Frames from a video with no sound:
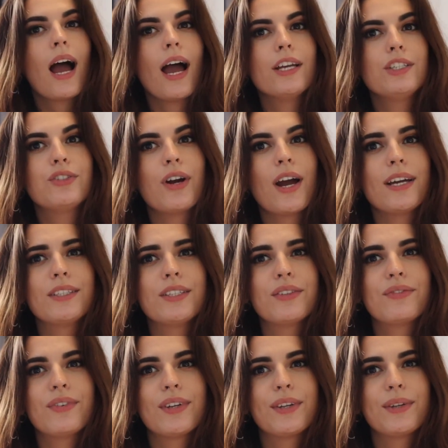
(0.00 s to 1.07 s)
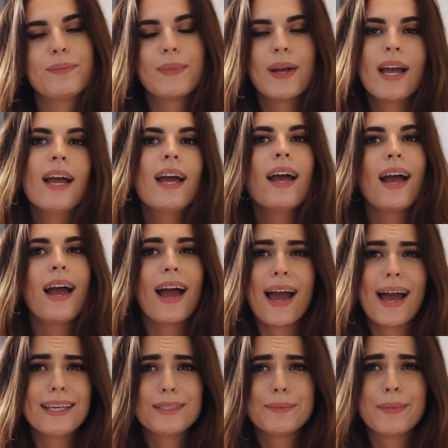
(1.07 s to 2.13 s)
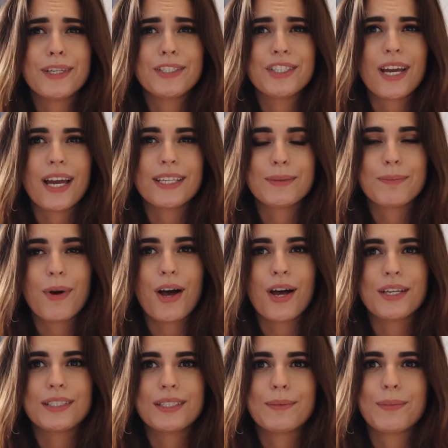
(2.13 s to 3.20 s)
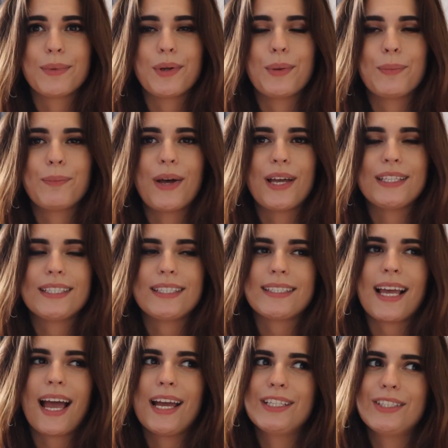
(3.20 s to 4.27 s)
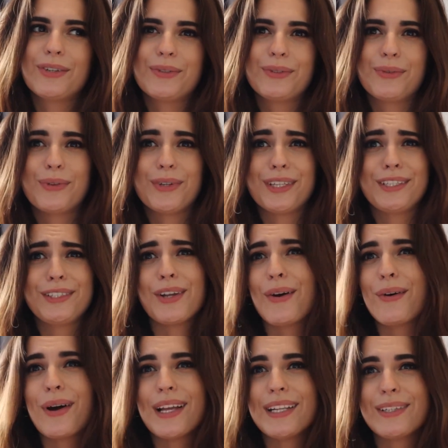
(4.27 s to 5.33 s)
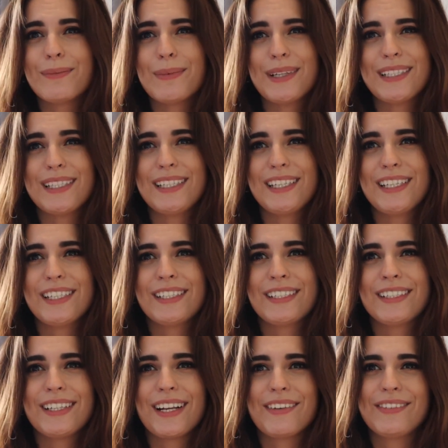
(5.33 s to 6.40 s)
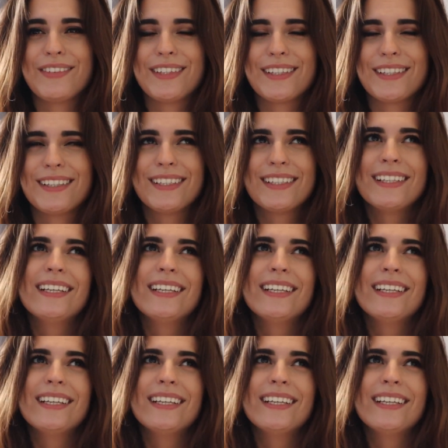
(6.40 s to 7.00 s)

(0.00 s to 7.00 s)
I tried to film as much as possible but I don't really know anybody here and I feel